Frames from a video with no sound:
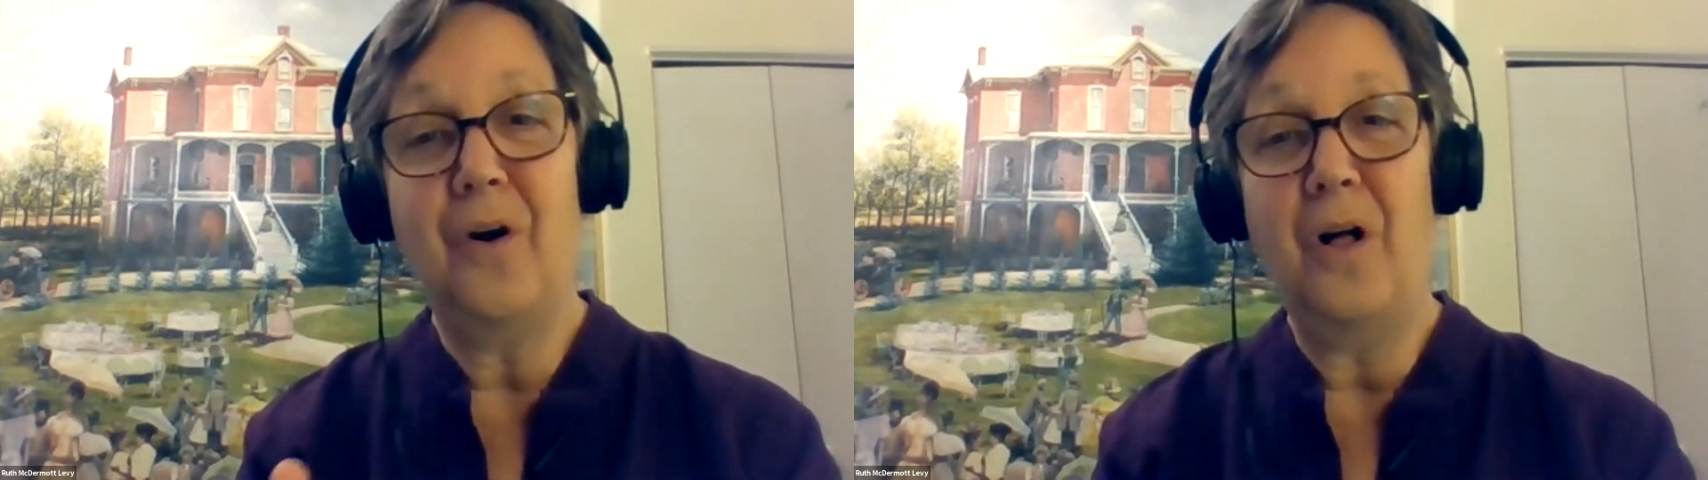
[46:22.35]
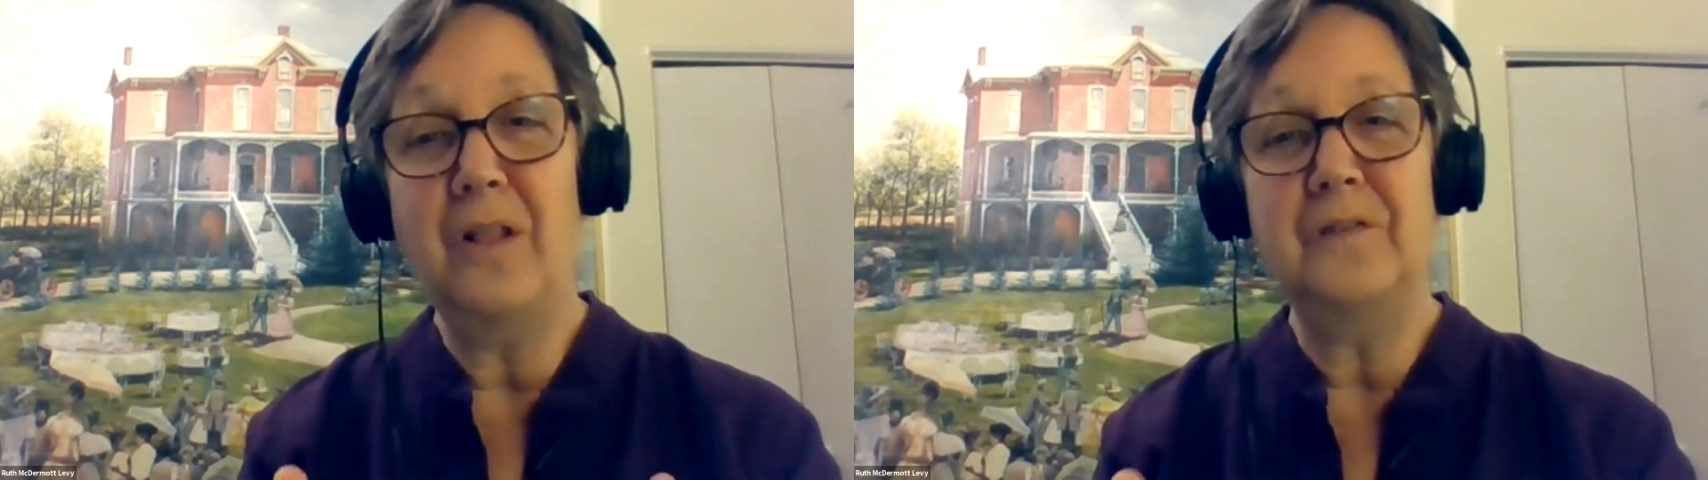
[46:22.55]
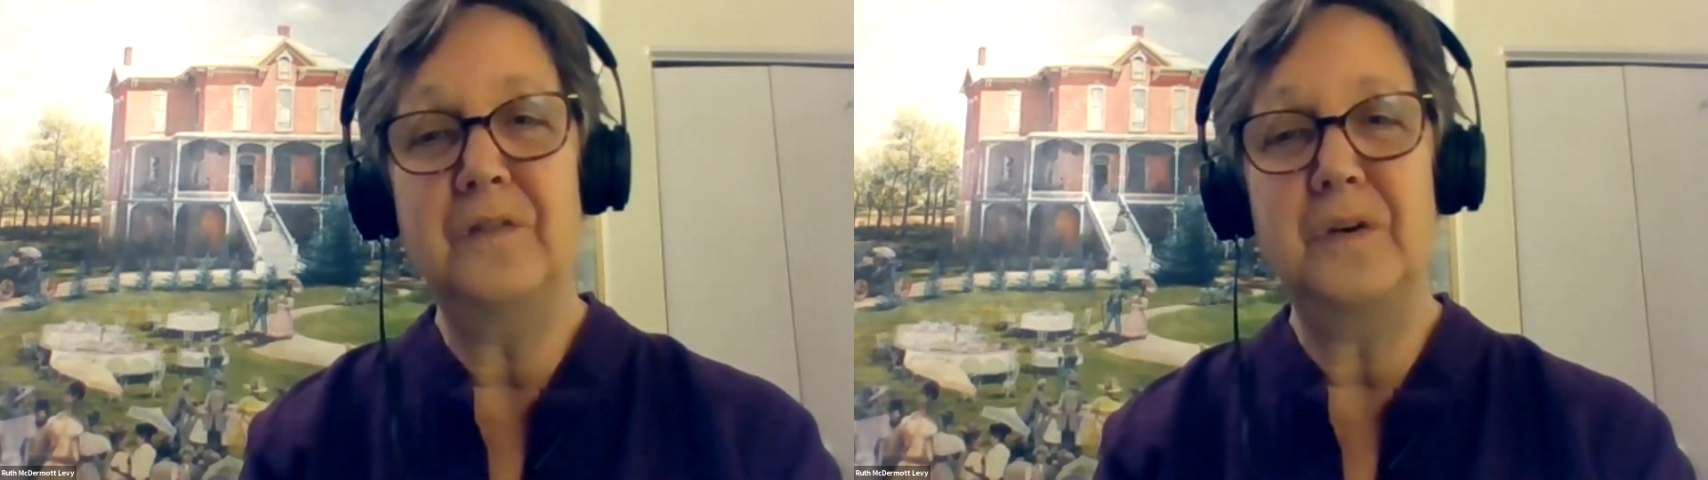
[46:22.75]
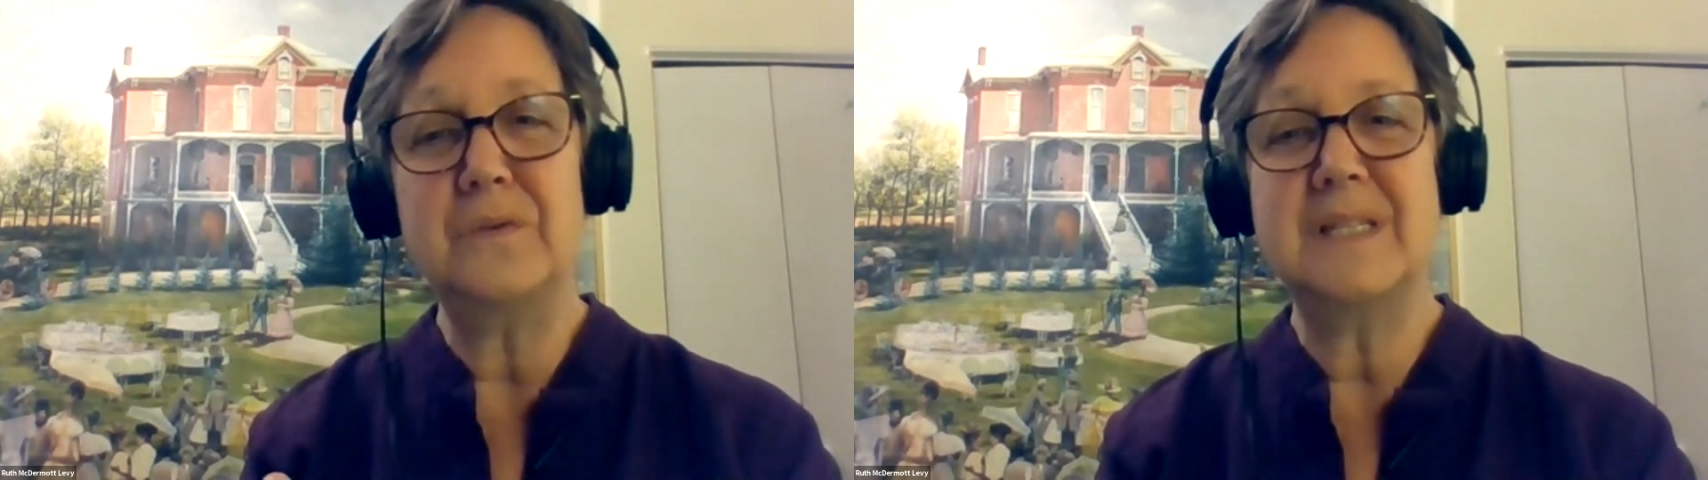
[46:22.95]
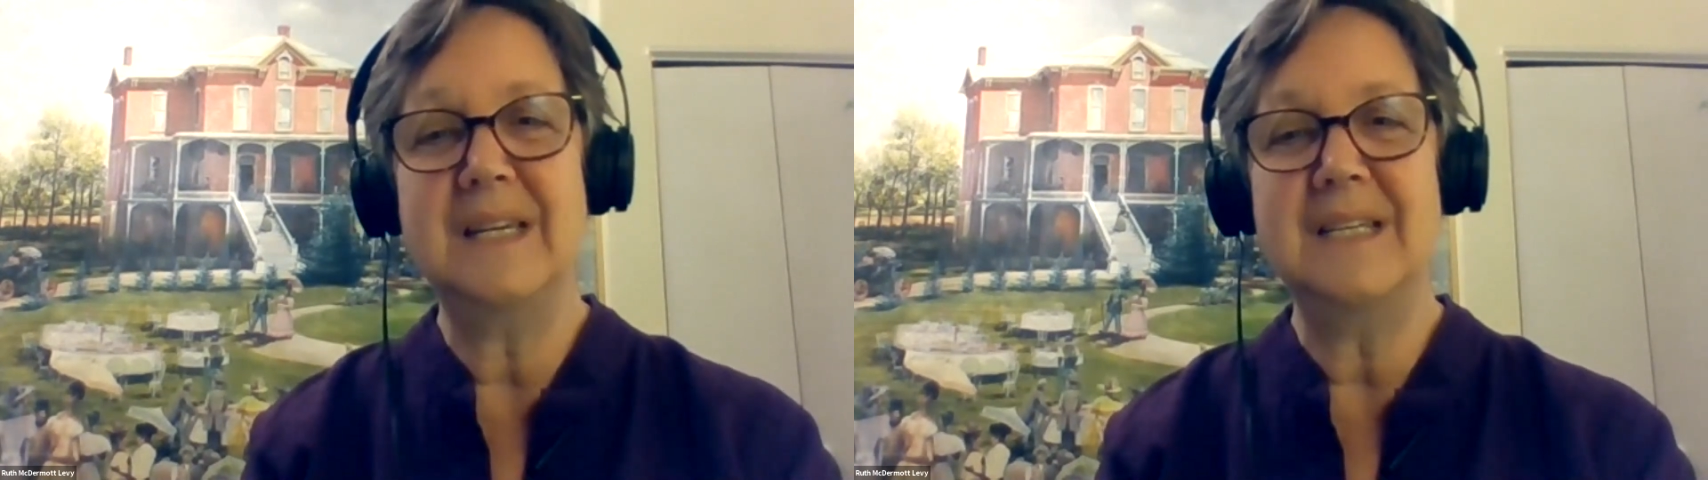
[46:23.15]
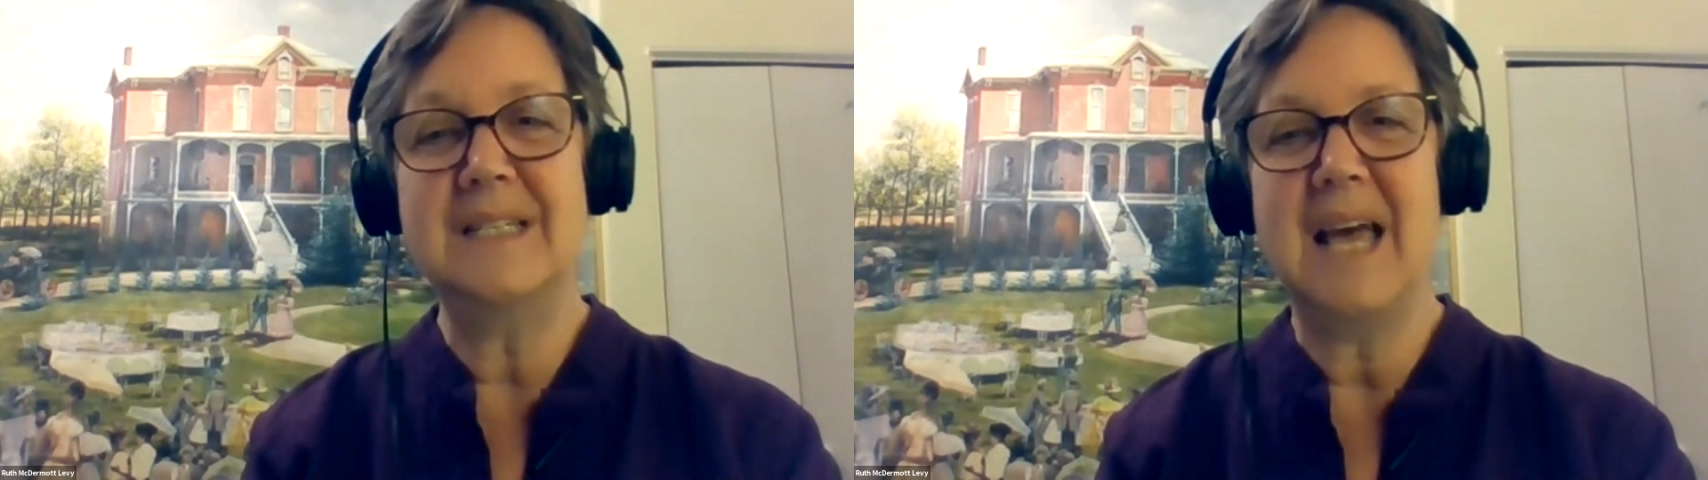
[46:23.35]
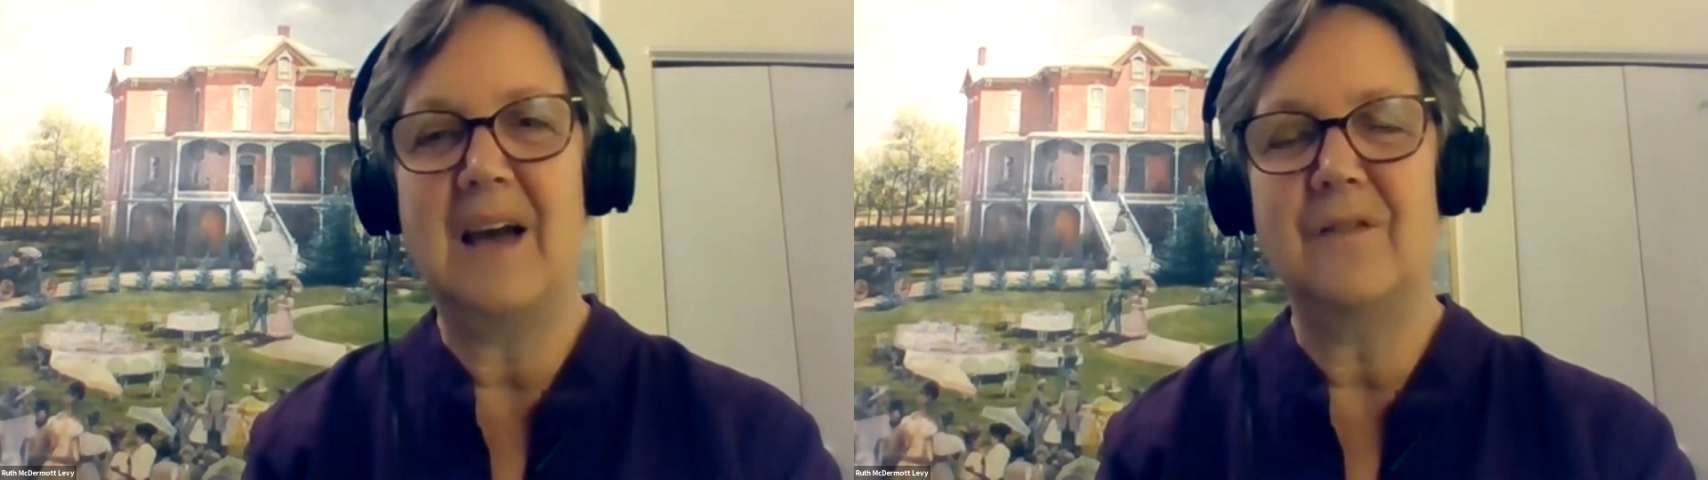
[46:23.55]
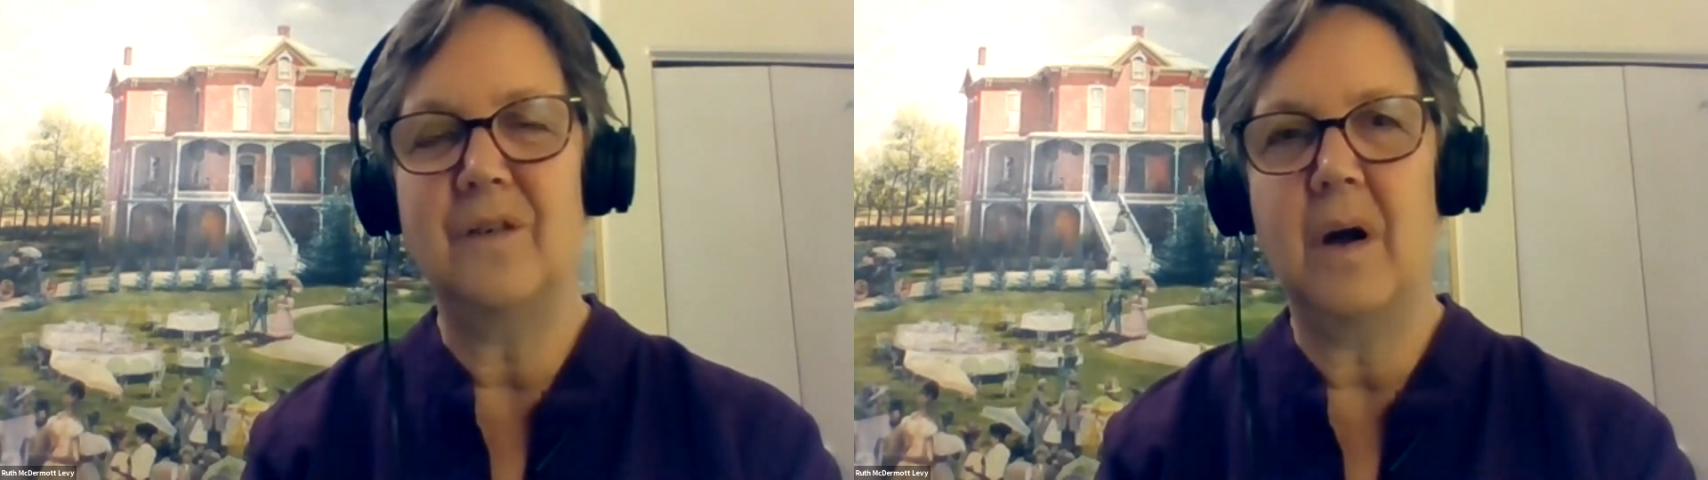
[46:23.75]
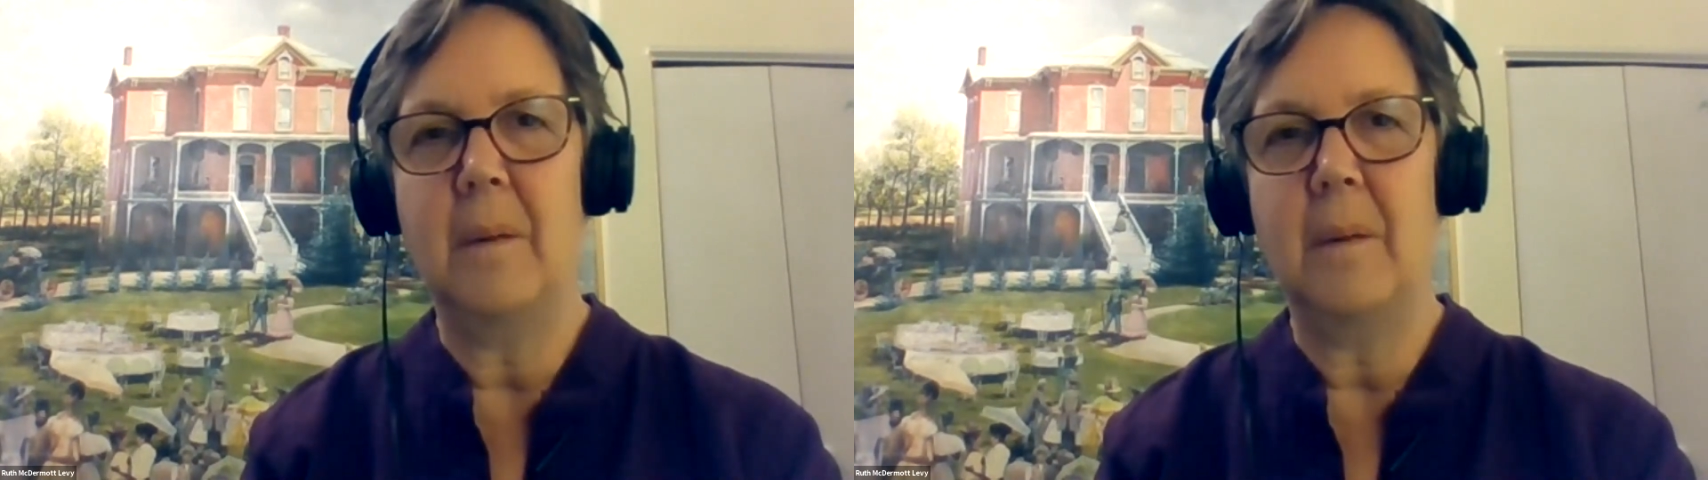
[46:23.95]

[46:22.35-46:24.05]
all of those things have